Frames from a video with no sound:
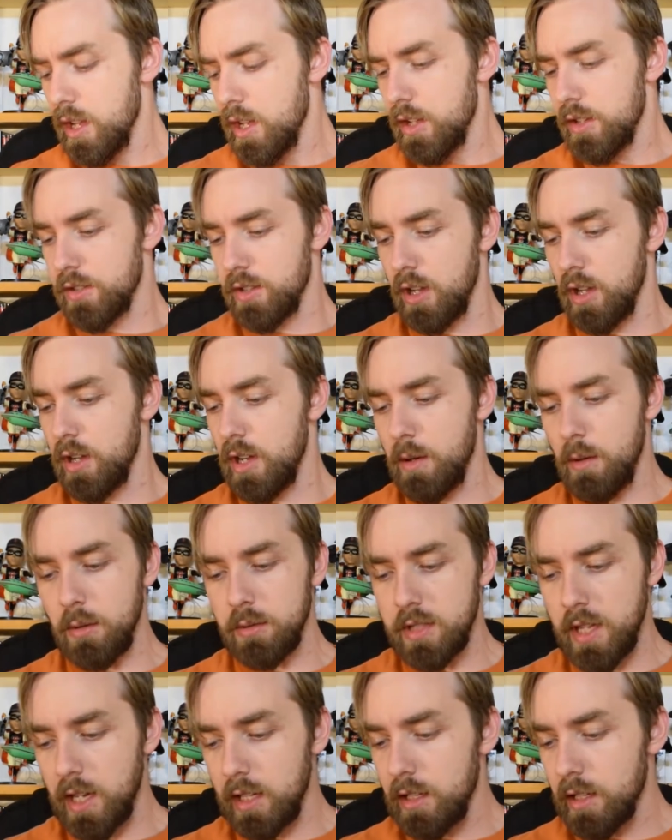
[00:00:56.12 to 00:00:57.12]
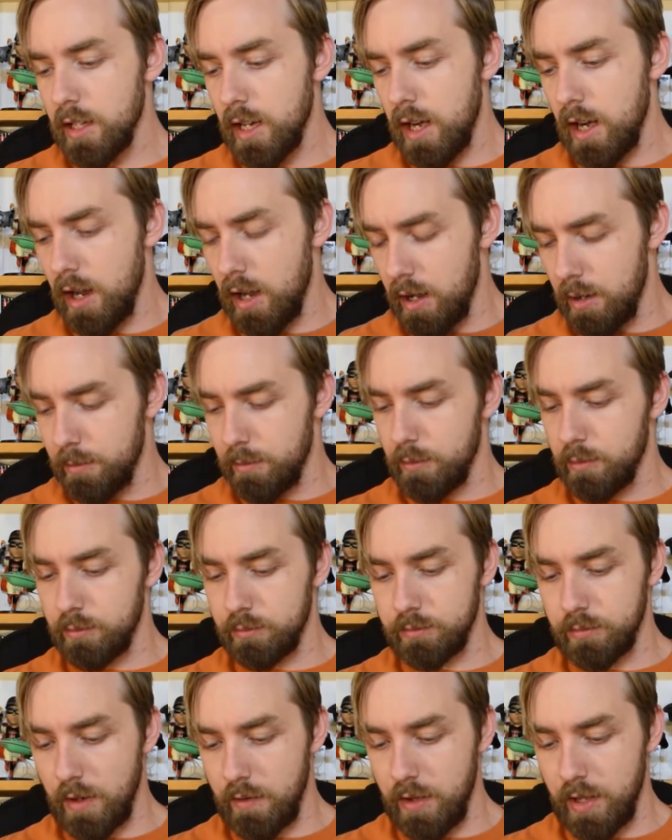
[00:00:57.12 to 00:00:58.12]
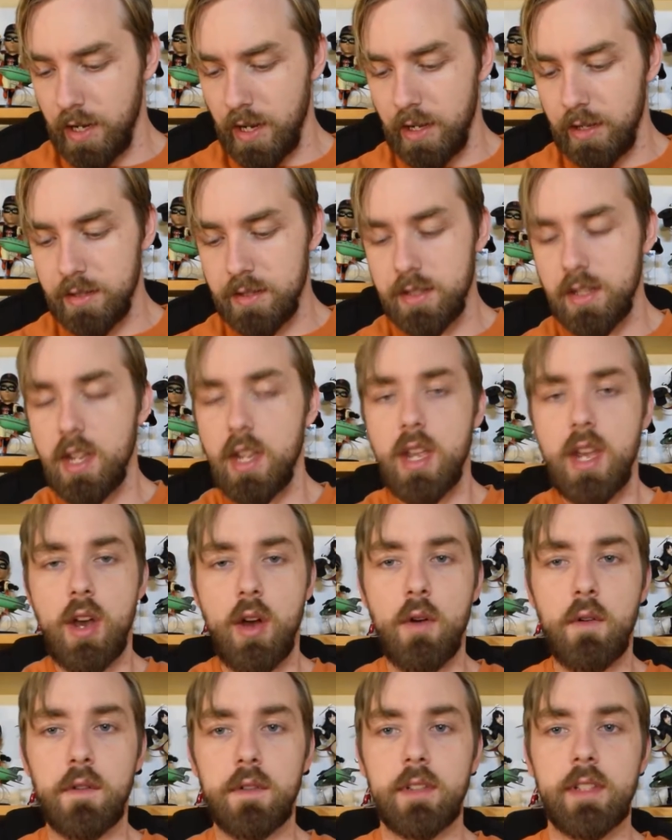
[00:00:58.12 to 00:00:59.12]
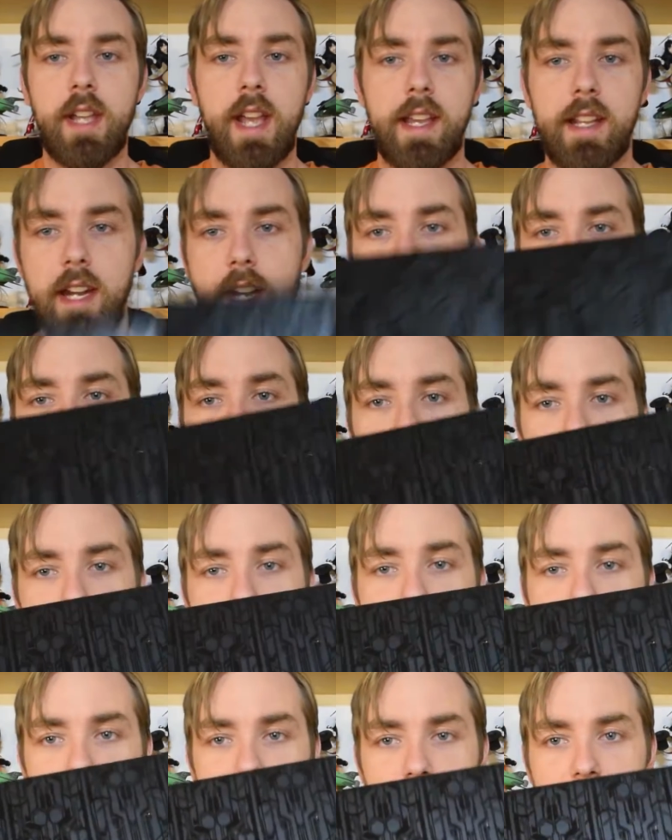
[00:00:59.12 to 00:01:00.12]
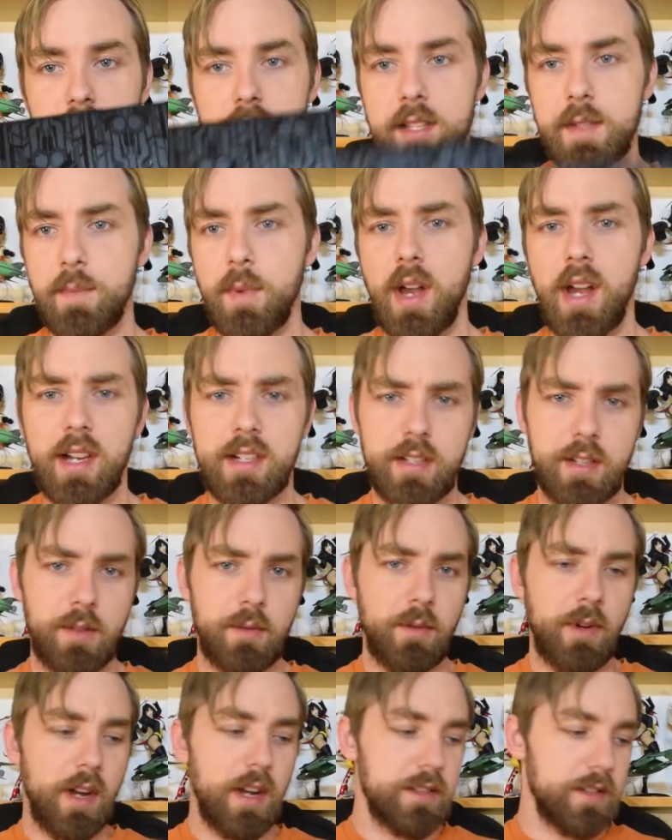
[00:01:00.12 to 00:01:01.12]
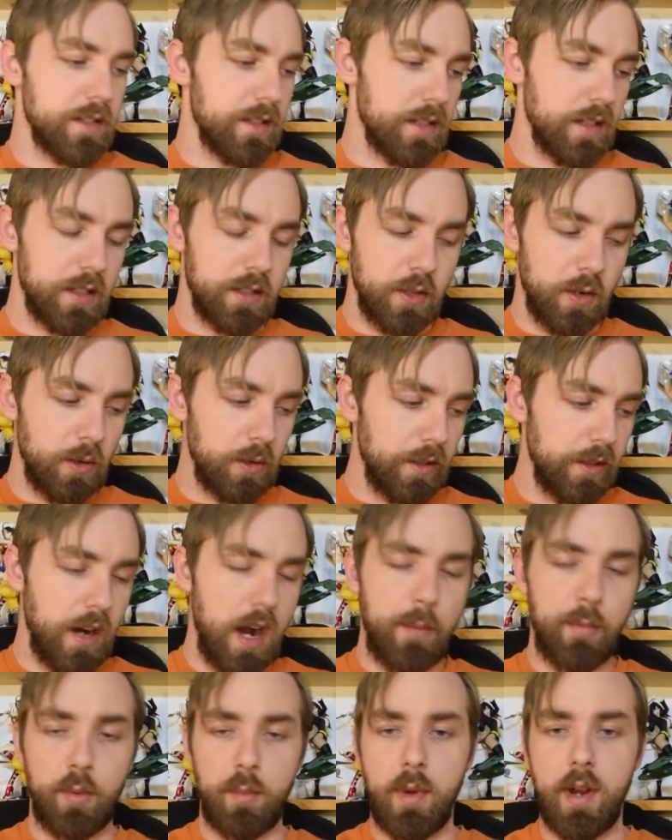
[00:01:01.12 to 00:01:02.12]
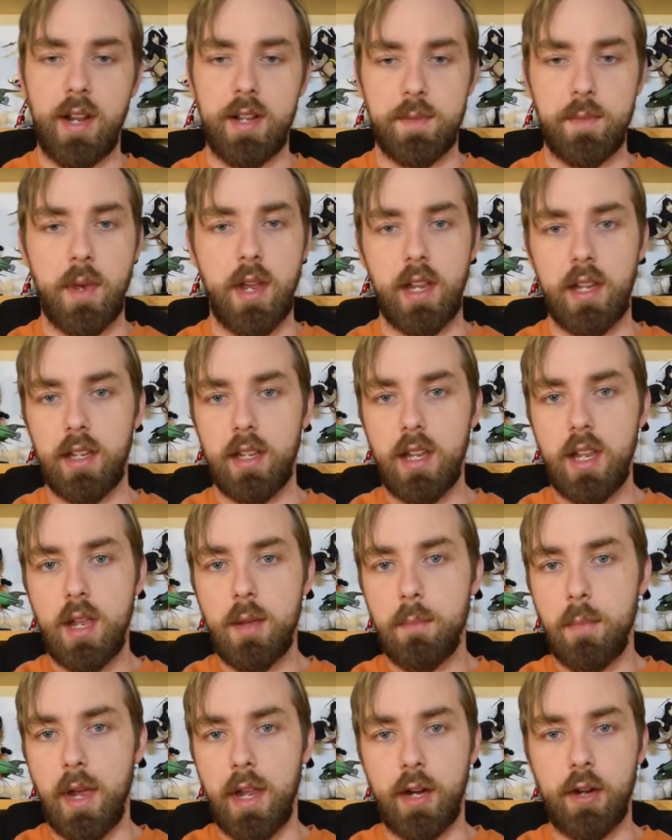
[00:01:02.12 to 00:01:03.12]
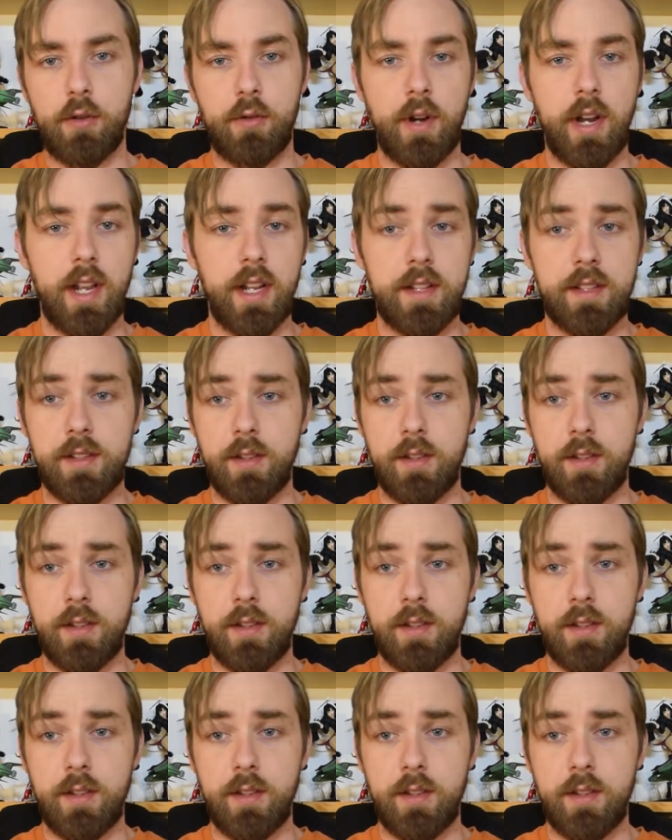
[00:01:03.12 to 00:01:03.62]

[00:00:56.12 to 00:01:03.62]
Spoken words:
So yeah, we'll take a look at everything else. Hopefully I can identify everything in this box, otherwise it's going to totally compromise my cred.